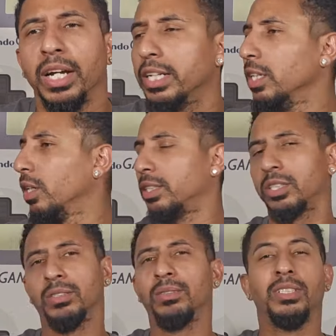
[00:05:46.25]
You know, uh,
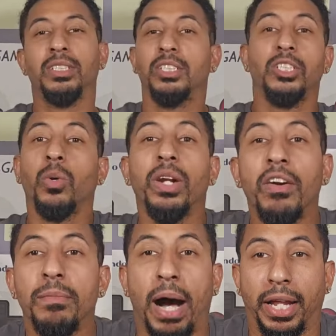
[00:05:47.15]
just throw in
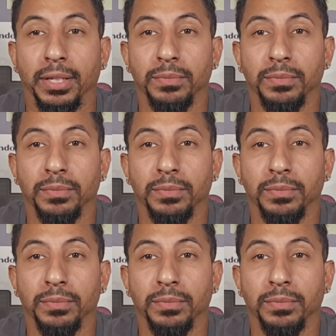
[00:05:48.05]
everybody.